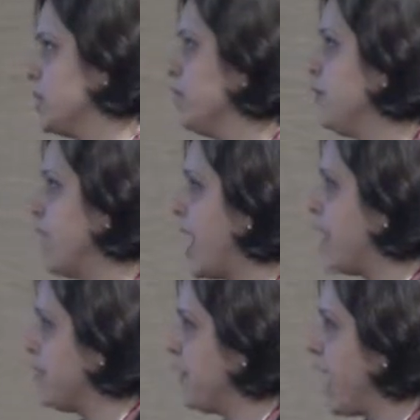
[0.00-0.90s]
So if you
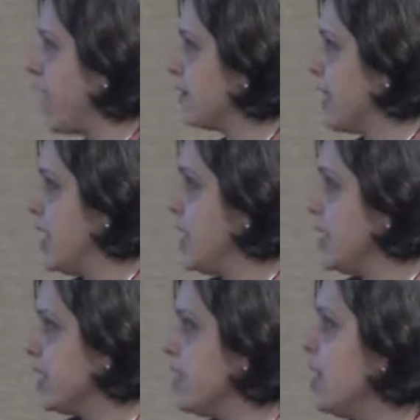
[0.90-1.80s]
have a
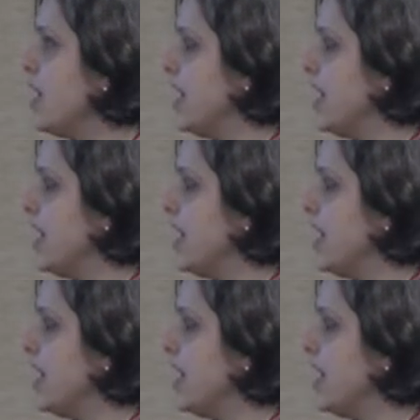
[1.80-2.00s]
layer,